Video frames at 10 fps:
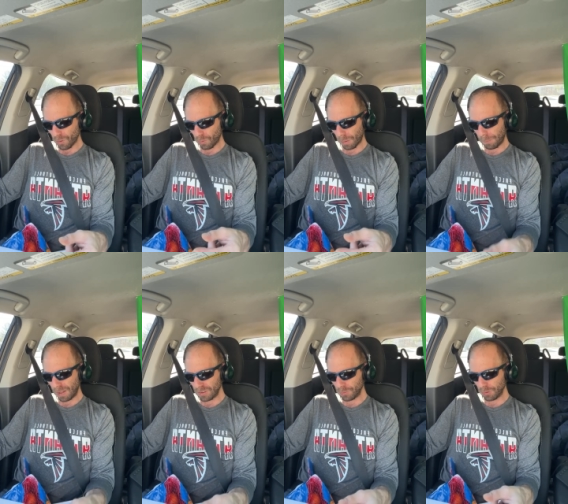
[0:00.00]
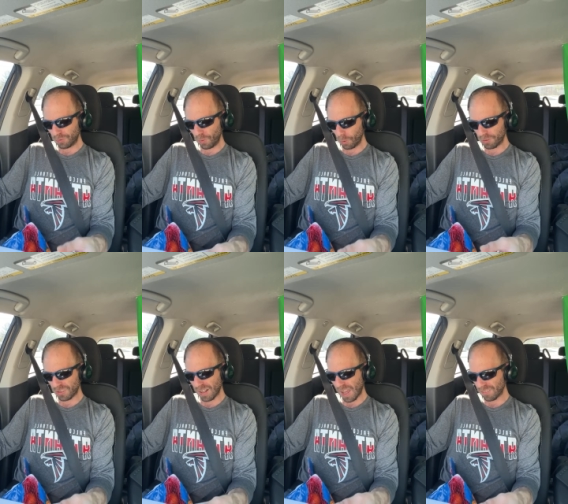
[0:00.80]
when appellant was forced to
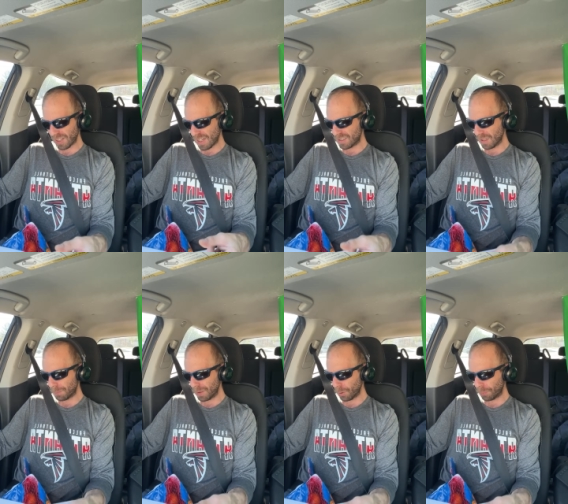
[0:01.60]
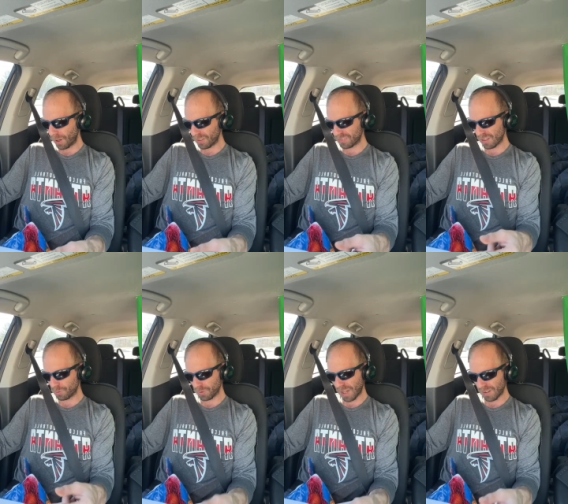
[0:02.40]
navigate the appeal process
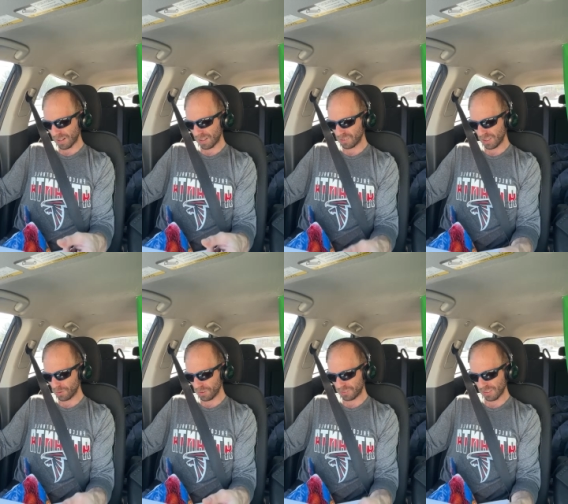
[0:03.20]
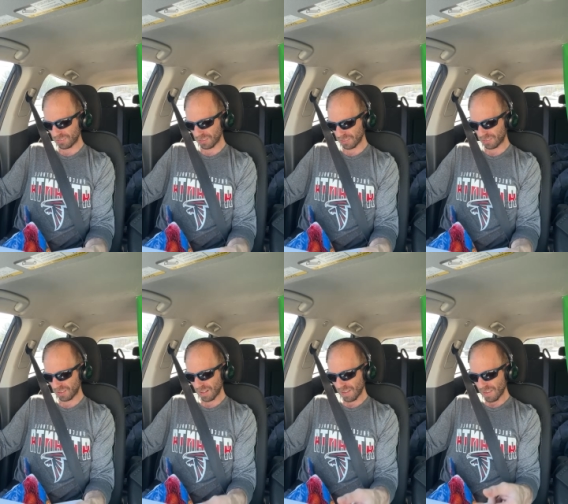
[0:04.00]
without any legal assistance.
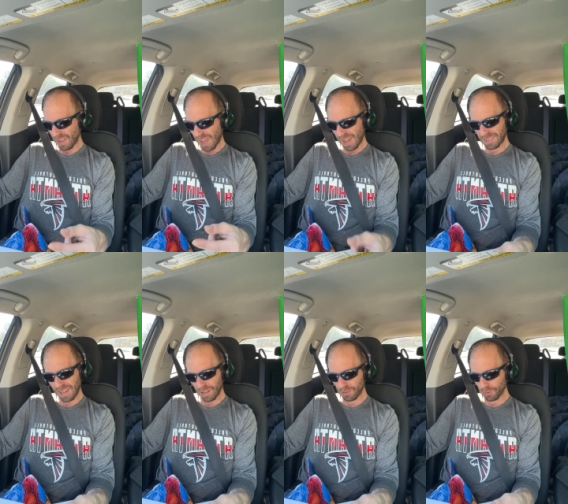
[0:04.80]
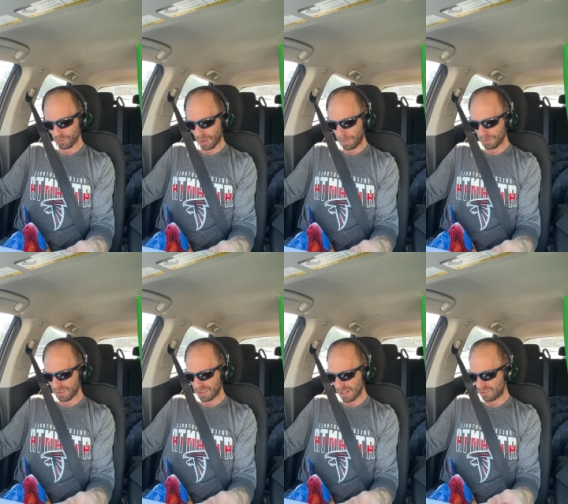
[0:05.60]
Had counsel's
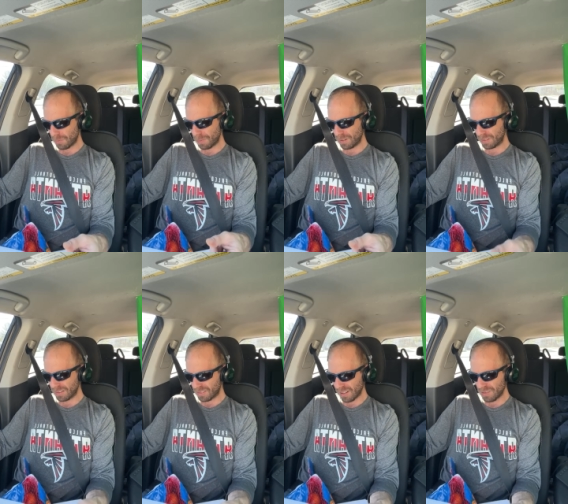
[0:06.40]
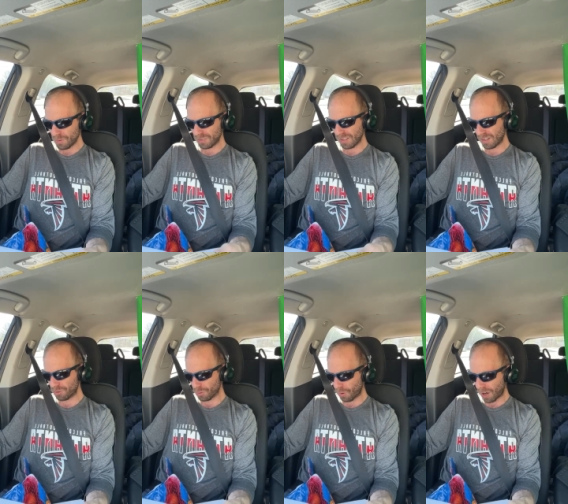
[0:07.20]
representation been continuous as
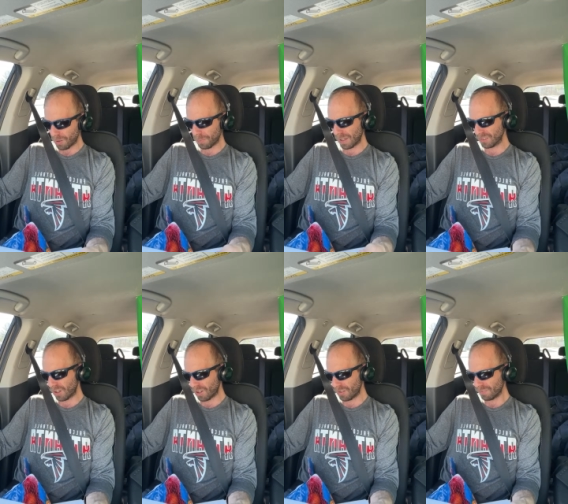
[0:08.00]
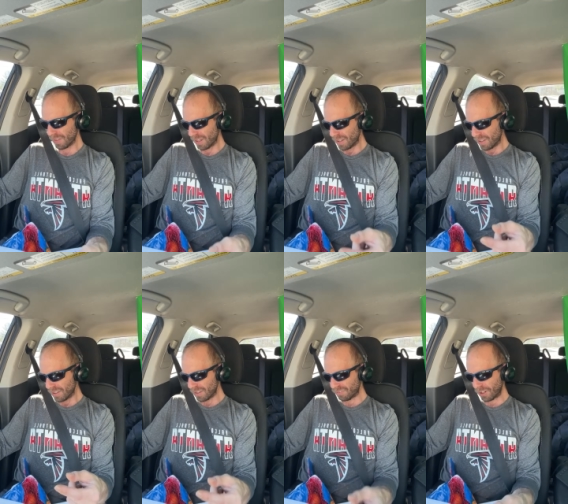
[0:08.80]
required by law,
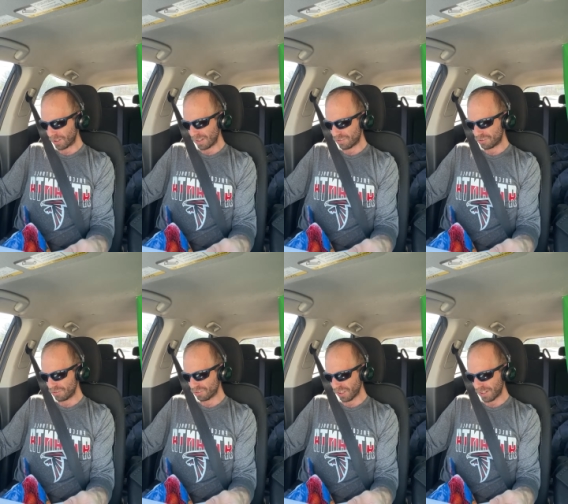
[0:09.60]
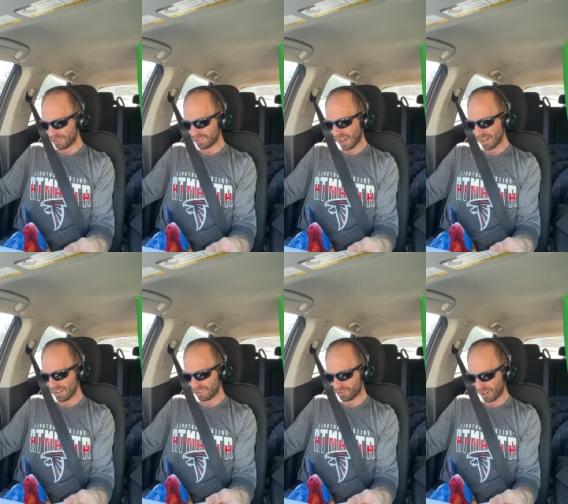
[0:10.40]
the very issues later cited
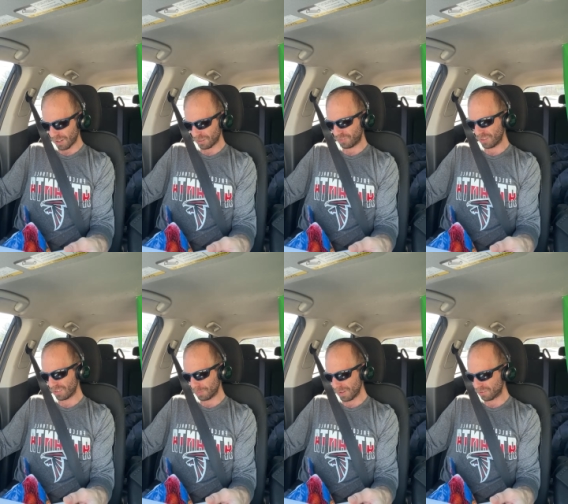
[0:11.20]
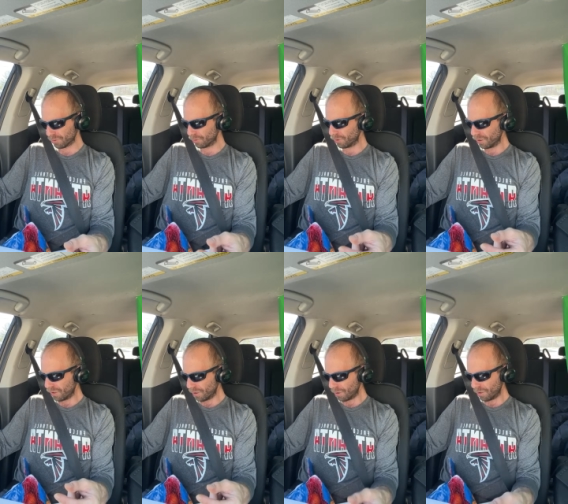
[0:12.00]
as grounds for dismissal
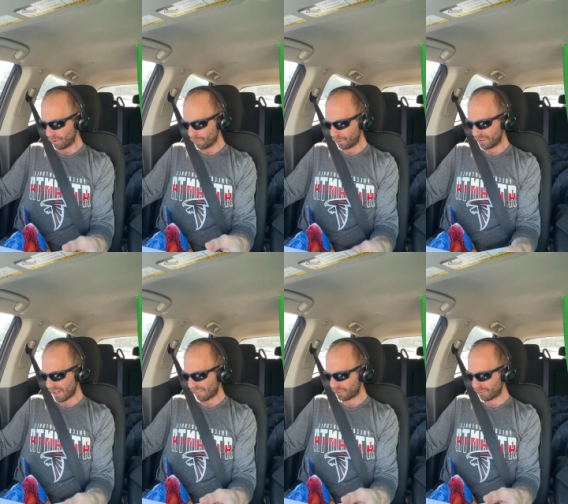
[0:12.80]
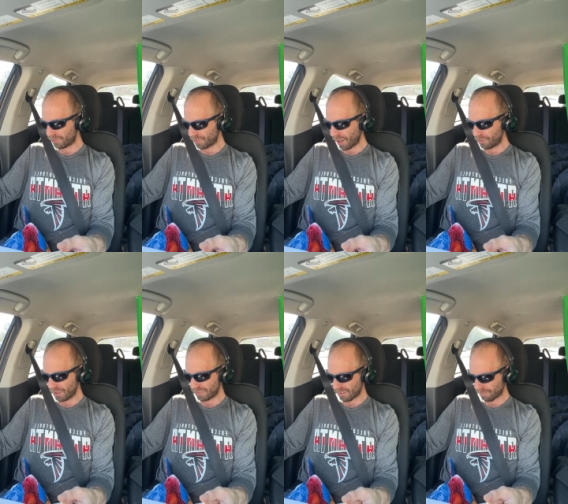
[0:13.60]
would never have
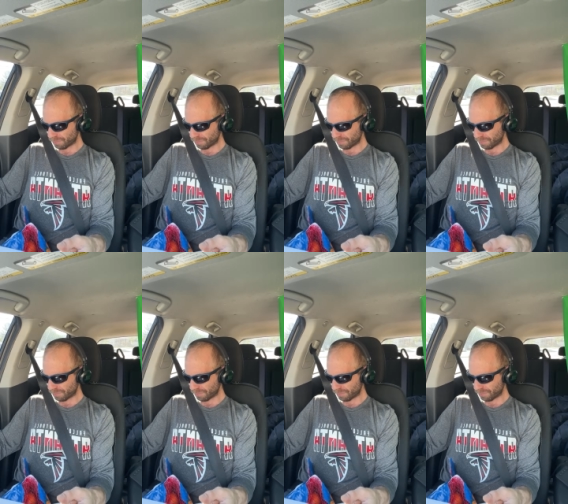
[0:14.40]
arisen.